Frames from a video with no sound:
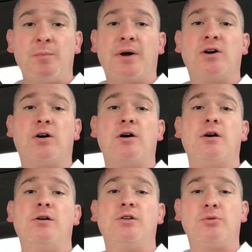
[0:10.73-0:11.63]
in my
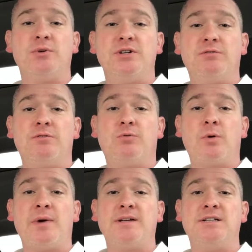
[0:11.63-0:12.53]
car, a little bit different
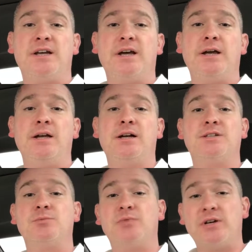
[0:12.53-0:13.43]
format today. Got
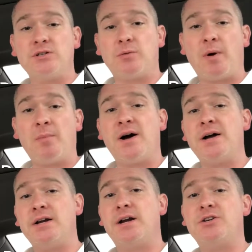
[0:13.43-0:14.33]
some things on my
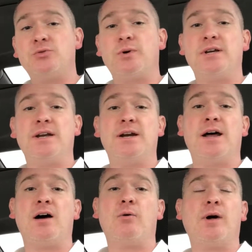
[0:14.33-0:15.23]
mind and I just want to get it
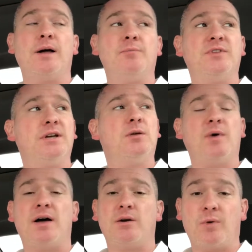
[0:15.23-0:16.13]
out while I'm thinking
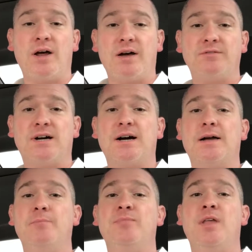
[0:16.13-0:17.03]
about it and while I have
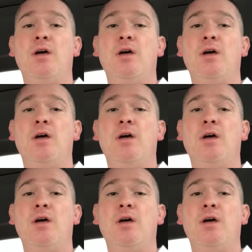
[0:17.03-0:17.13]
time.